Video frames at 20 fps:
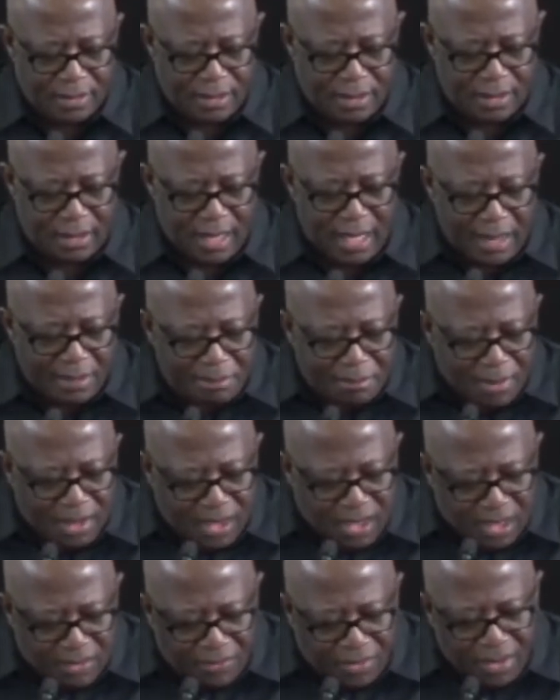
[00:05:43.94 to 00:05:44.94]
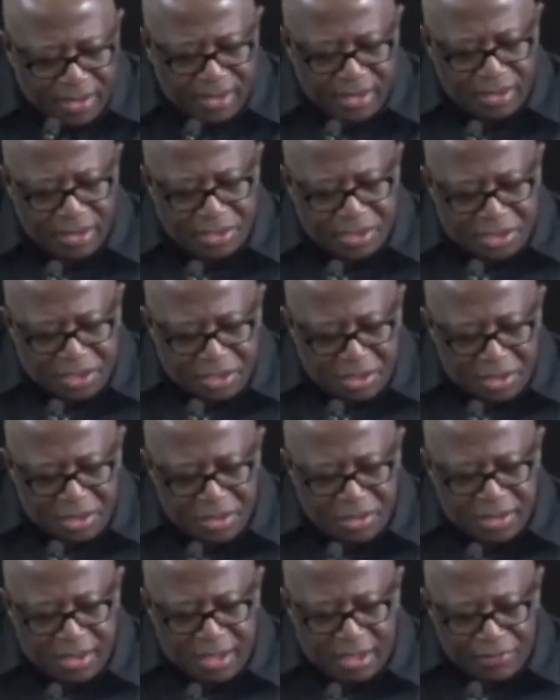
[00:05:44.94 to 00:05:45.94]
And many of us in the
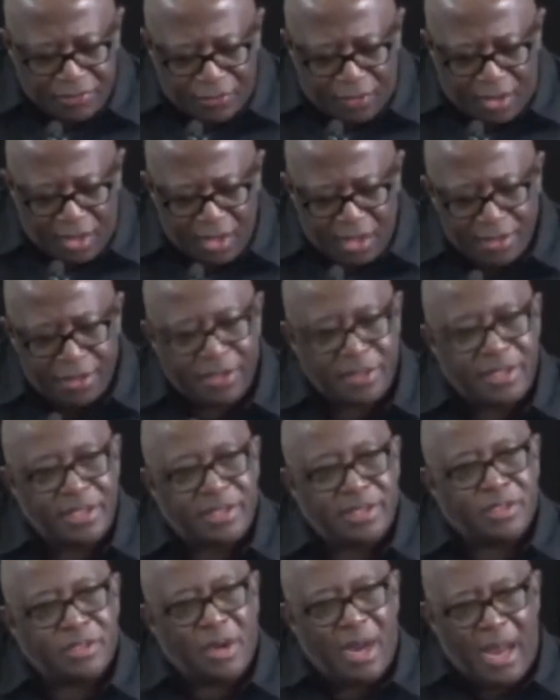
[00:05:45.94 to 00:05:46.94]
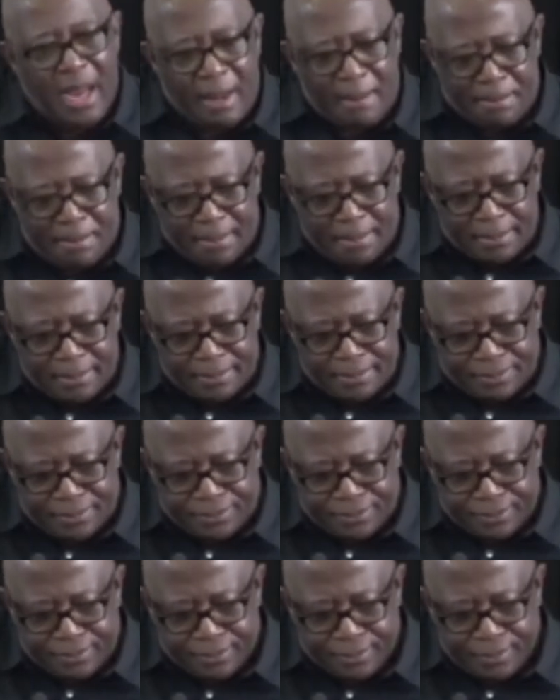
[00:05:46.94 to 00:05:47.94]
church can fall into this trap.
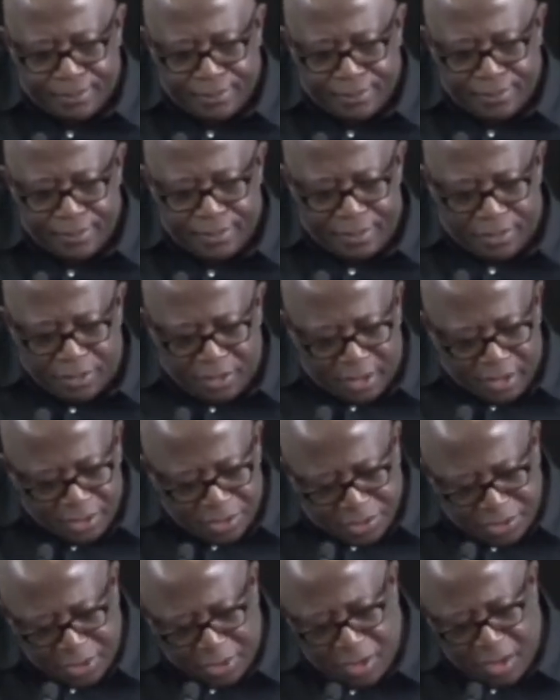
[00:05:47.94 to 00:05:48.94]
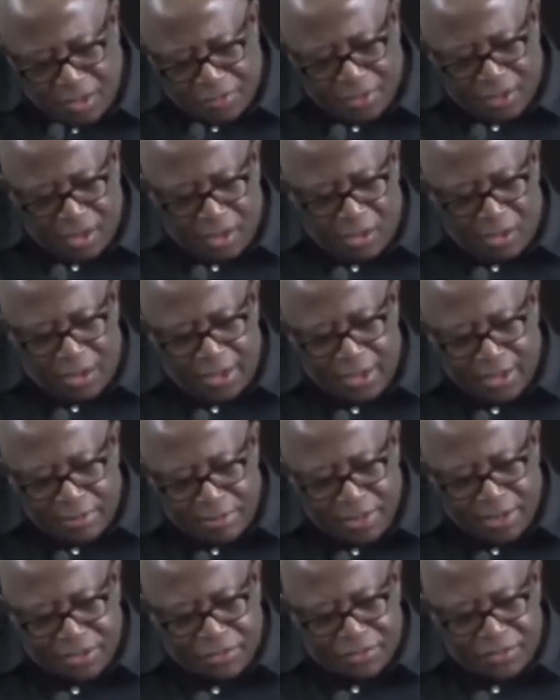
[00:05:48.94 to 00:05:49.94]
You can serve the Lord in
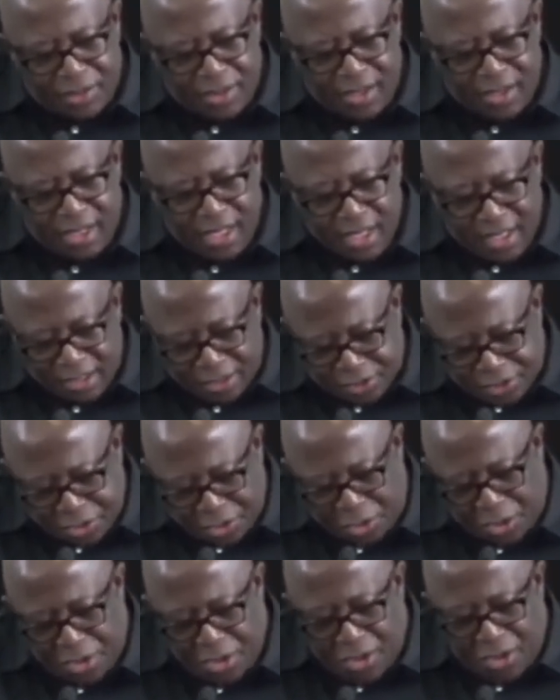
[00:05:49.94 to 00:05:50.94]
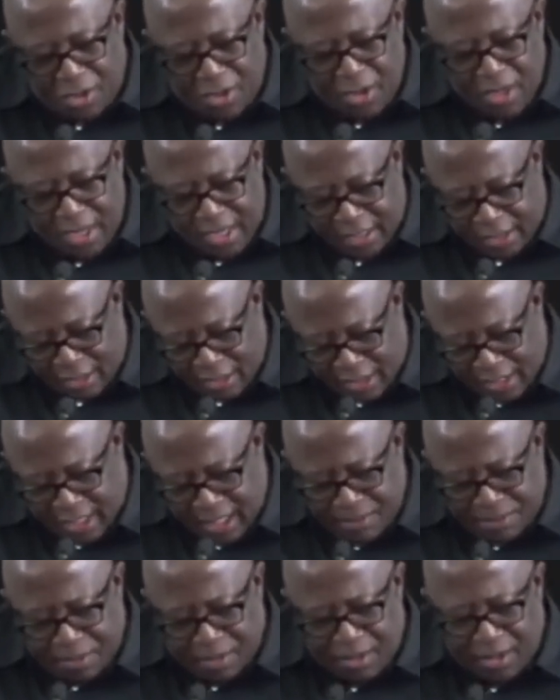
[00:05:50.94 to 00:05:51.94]
misery, and toil, and
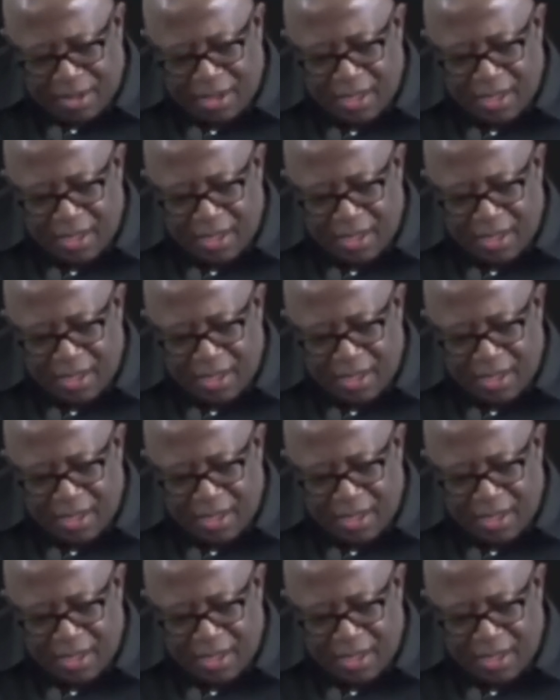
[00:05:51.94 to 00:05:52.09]
labor,